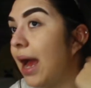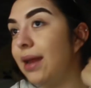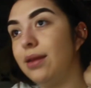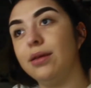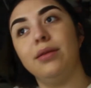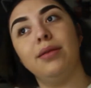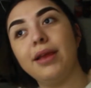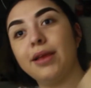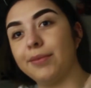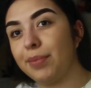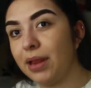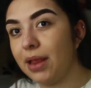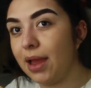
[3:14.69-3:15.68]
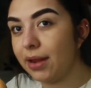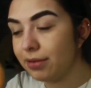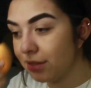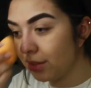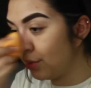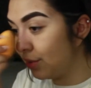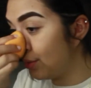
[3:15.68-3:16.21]
I did like plan
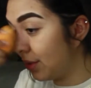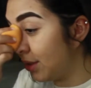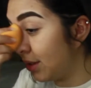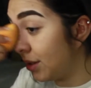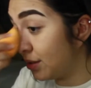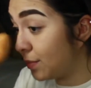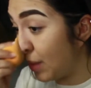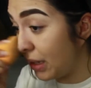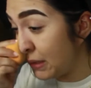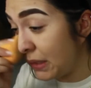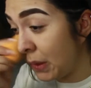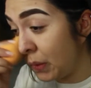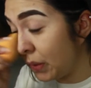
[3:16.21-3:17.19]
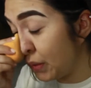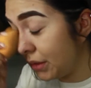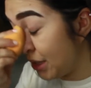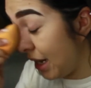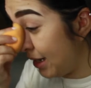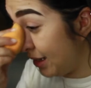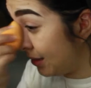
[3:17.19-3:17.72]
to do the spicy noodle
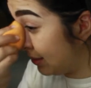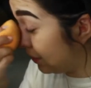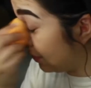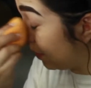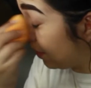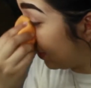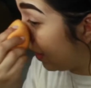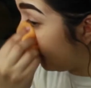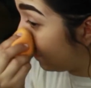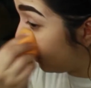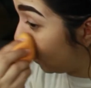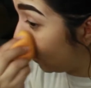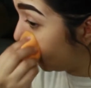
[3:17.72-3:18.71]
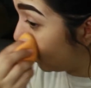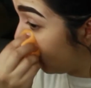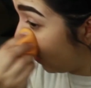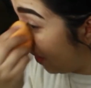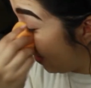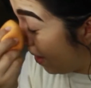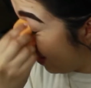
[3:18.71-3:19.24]
challenge with my nephews.
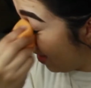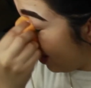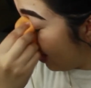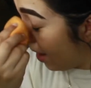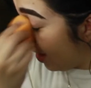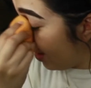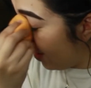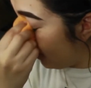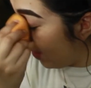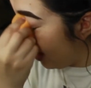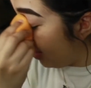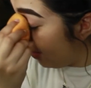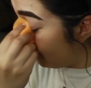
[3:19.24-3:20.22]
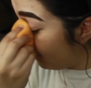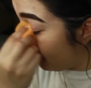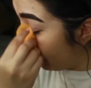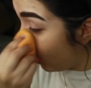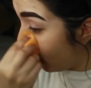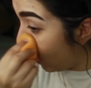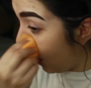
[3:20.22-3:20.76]

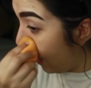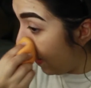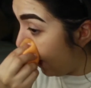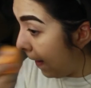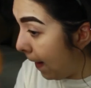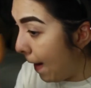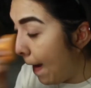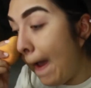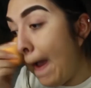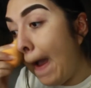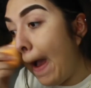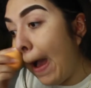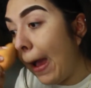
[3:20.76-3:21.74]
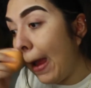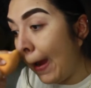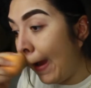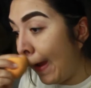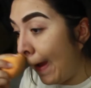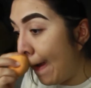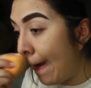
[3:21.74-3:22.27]
However, I
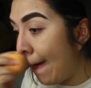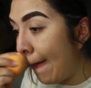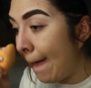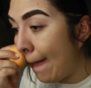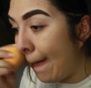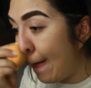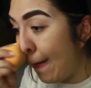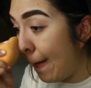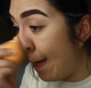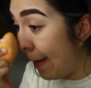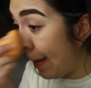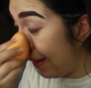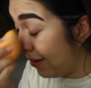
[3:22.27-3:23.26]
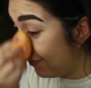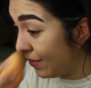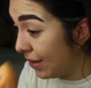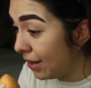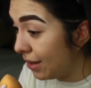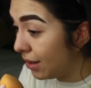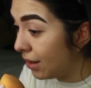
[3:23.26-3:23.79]
have
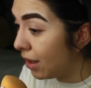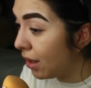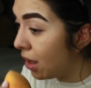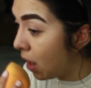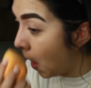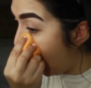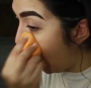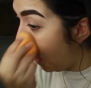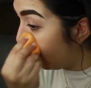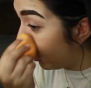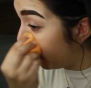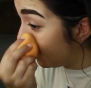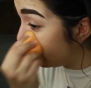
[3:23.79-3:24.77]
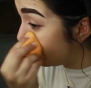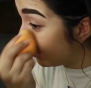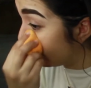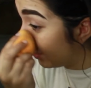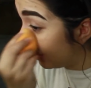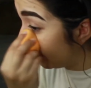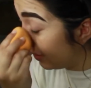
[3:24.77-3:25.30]
been pretty
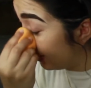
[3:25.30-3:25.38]
sick.